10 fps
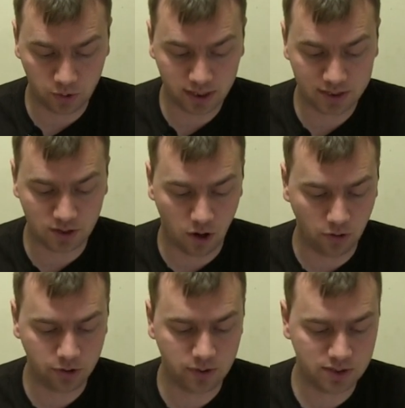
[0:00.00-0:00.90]
Cotes,
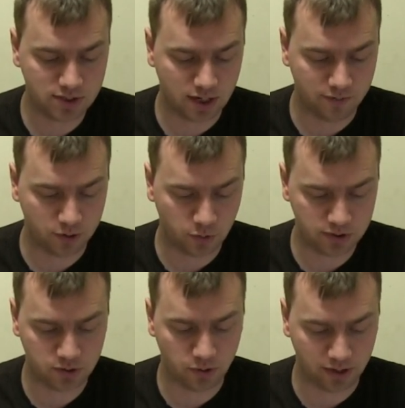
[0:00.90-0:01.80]
all units of
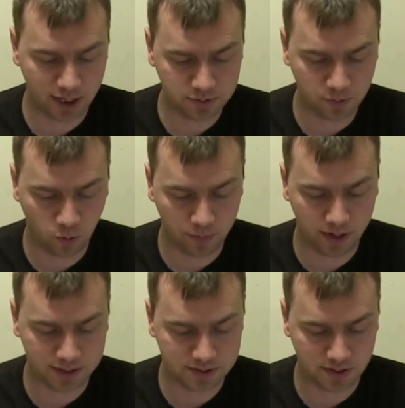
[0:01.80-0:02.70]
inquisitorial henchmen
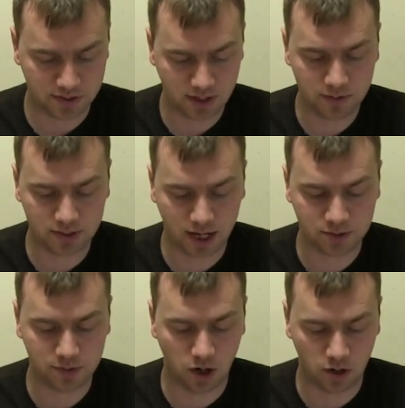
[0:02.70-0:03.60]
warbands in the same
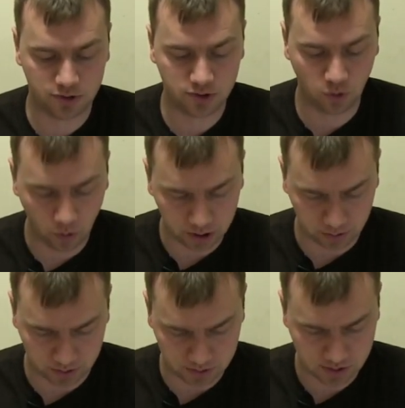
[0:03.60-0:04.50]
detachment are scoring
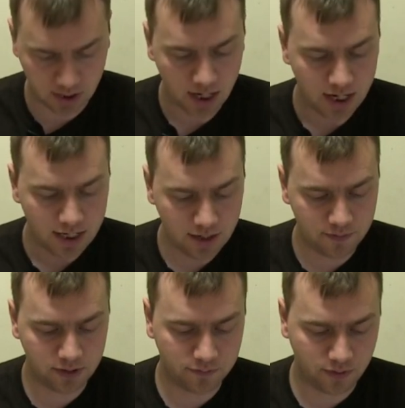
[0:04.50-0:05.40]
units,
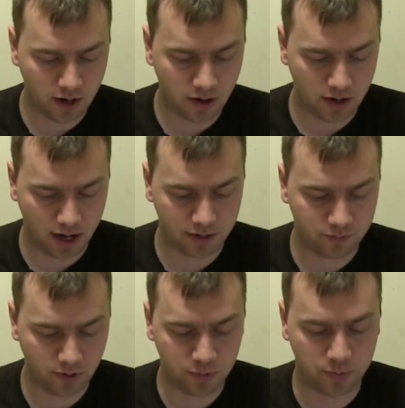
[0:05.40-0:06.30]
even if they are
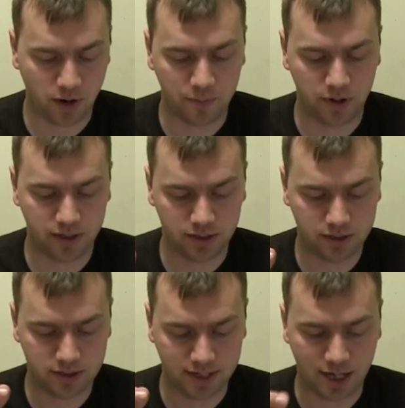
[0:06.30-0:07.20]
not from your primary
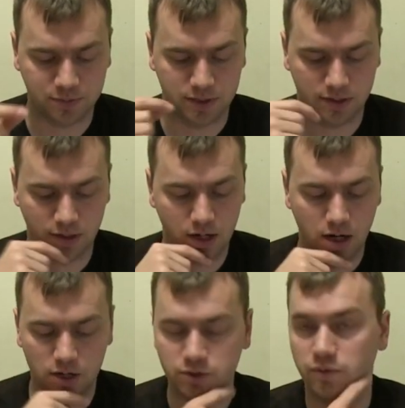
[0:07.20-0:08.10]
detachment.
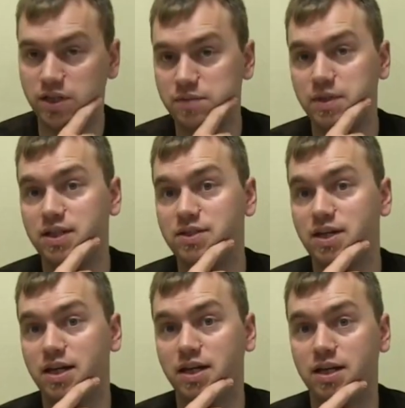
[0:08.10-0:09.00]
So what this
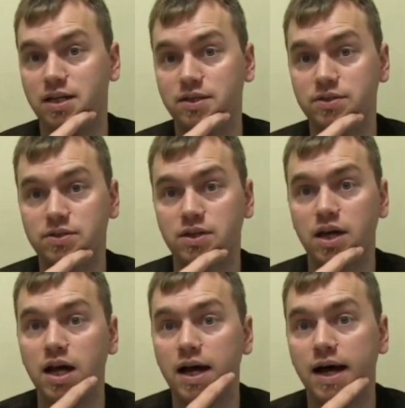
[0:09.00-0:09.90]
means is,